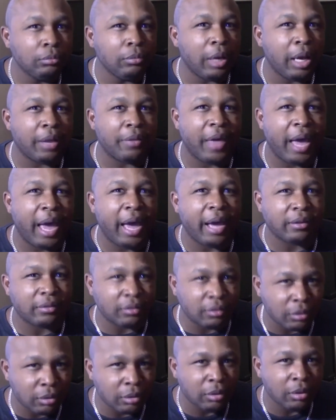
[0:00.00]
And
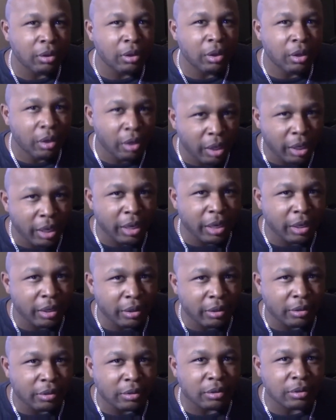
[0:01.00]
that
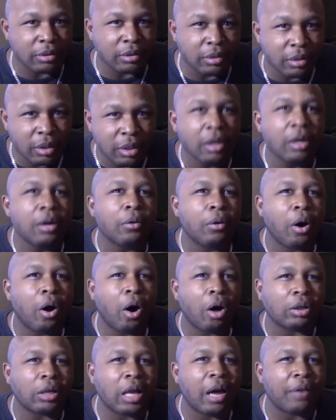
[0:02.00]
is
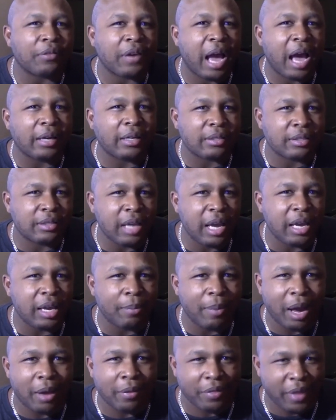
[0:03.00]
all I've got to say
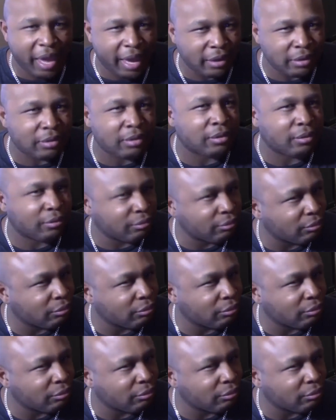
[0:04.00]
about that.